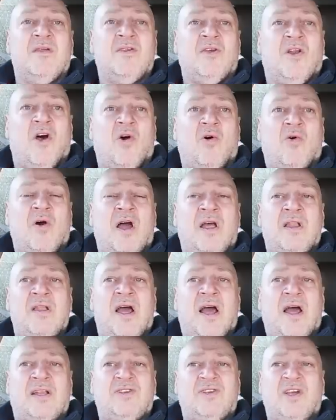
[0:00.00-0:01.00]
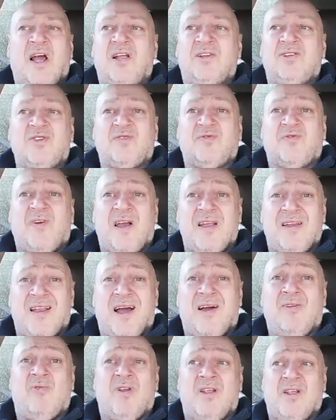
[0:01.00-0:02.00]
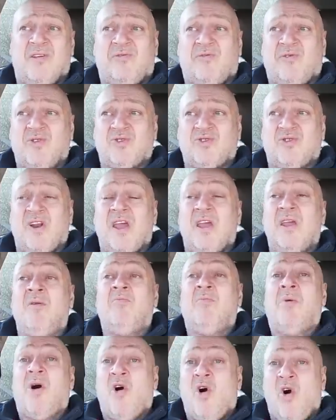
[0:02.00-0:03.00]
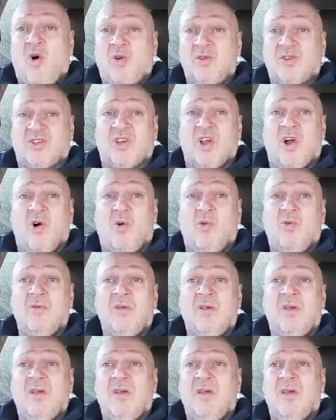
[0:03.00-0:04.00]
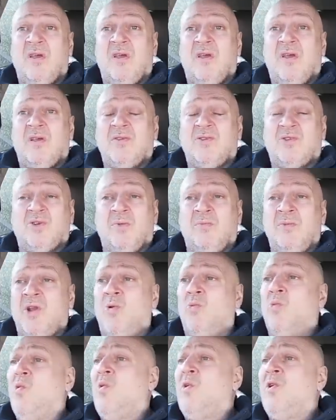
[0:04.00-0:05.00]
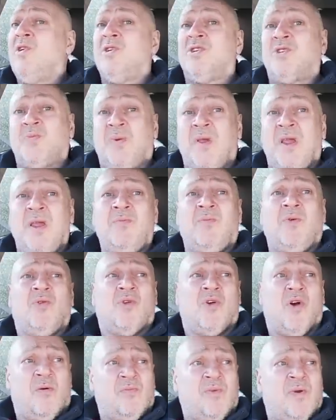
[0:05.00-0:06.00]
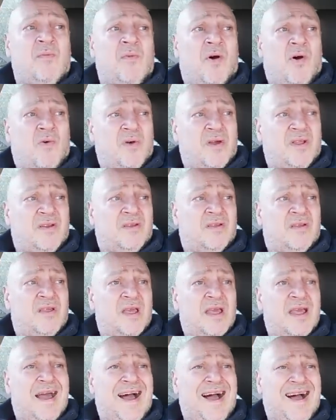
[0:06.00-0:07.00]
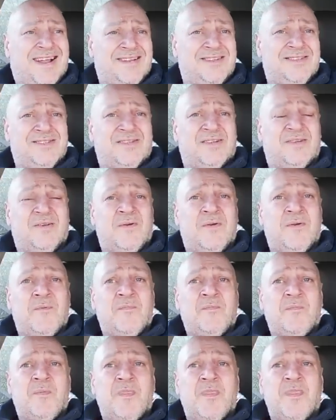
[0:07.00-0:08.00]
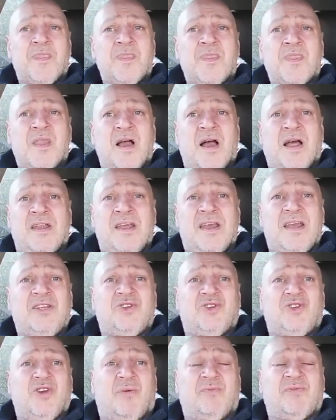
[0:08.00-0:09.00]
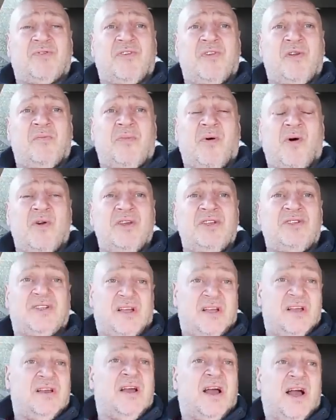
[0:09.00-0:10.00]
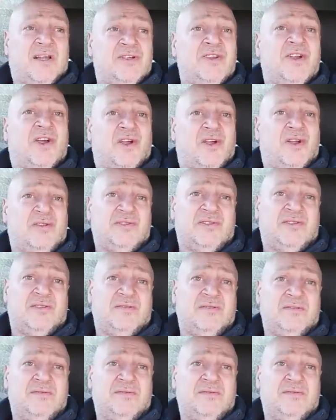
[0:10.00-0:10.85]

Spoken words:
You know, and I just find that really frustrating. But also, some of the worst people got promoted. And and it is jobs for the boys and girls.